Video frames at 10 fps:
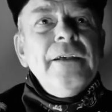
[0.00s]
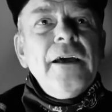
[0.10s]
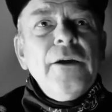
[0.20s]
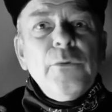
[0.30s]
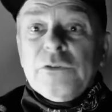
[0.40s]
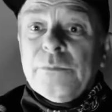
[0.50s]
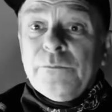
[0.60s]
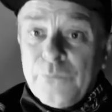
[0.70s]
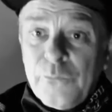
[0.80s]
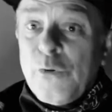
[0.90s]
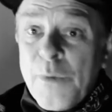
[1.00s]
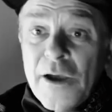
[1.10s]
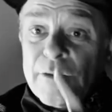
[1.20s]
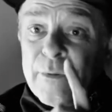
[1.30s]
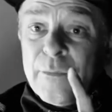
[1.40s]
uh, which
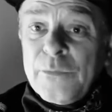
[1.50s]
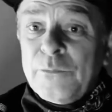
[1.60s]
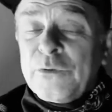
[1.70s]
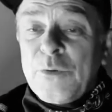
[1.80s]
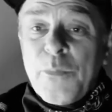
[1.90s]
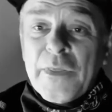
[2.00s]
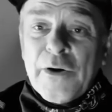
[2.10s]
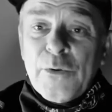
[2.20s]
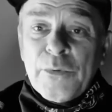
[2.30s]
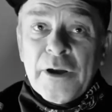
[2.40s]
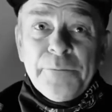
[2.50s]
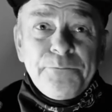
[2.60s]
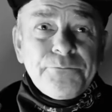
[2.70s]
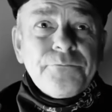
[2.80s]
reminds me I must come and pick that up, Brian.